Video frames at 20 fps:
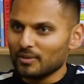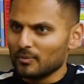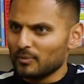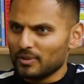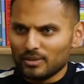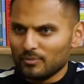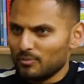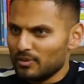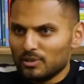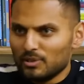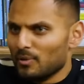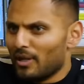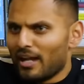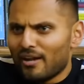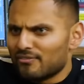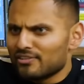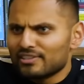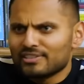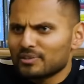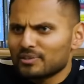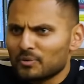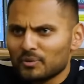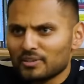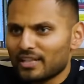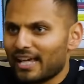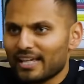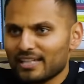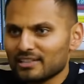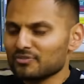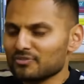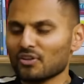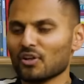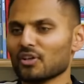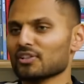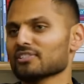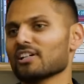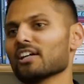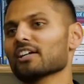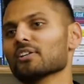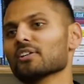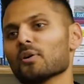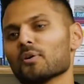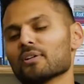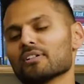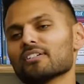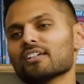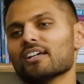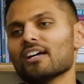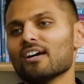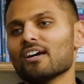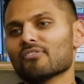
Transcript: we, we do it every single day as far as i know and